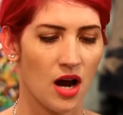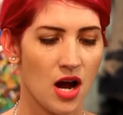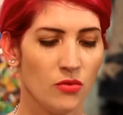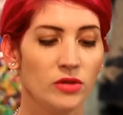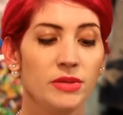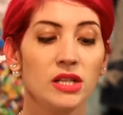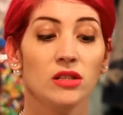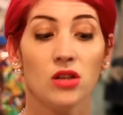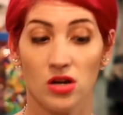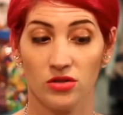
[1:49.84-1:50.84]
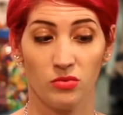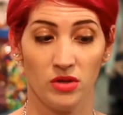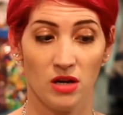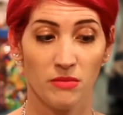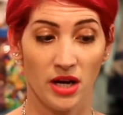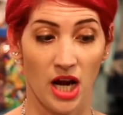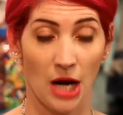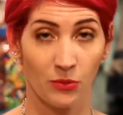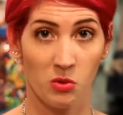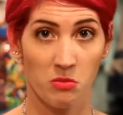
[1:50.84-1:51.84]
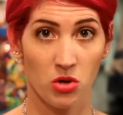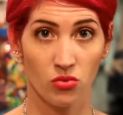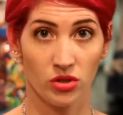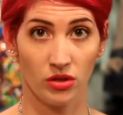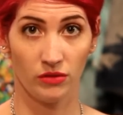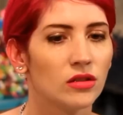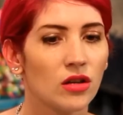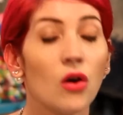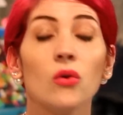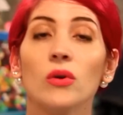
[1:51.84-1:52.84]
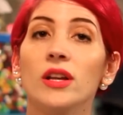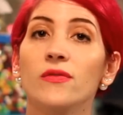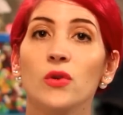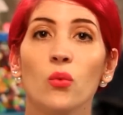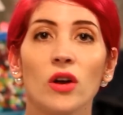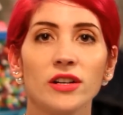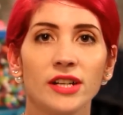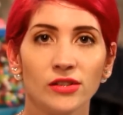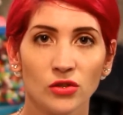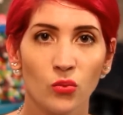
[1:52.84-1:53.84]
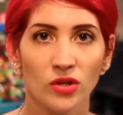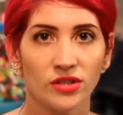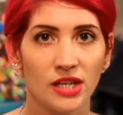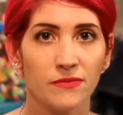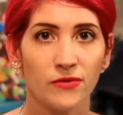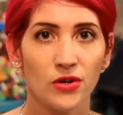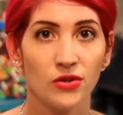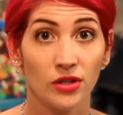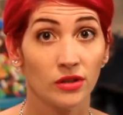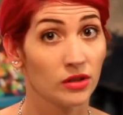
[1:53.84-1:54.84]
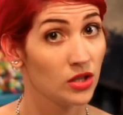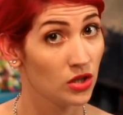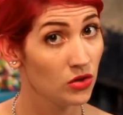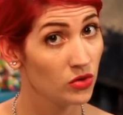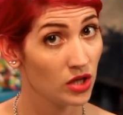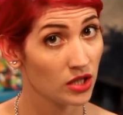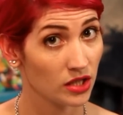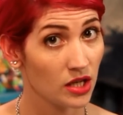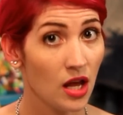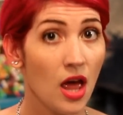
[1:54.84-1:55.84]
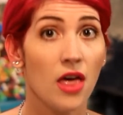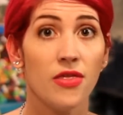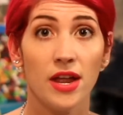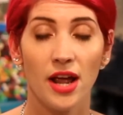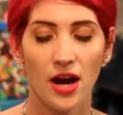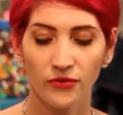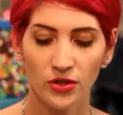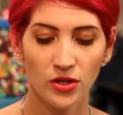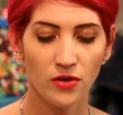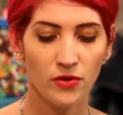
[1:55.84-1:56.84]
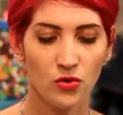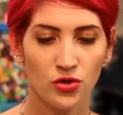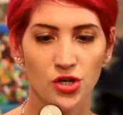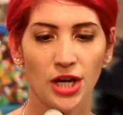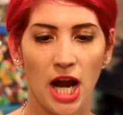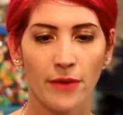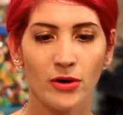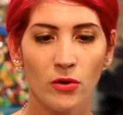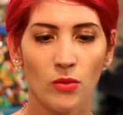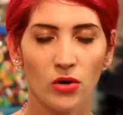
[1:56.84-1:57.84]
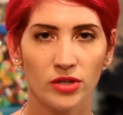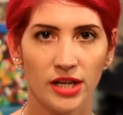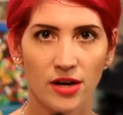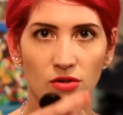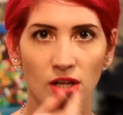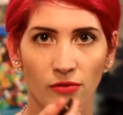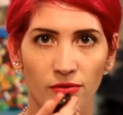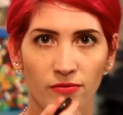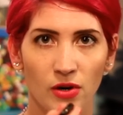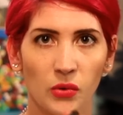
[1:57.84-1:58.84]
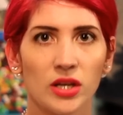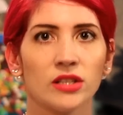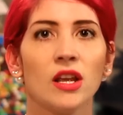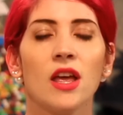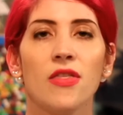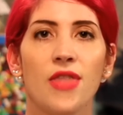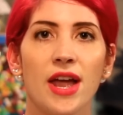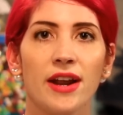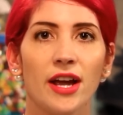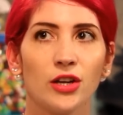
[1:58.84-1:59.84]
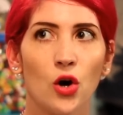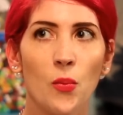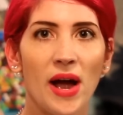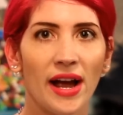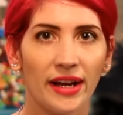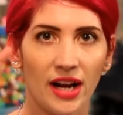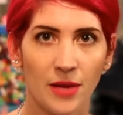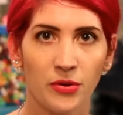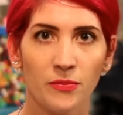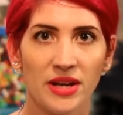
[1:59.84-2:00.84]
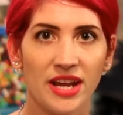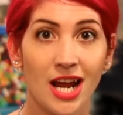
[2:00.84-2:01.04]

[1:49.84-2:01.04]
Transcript: I would be lost without my camera remote. Oh, and if you want to take this one step further, and who doesn't, then after you've used your camera remote to get yourself in focus, then I go back and I put my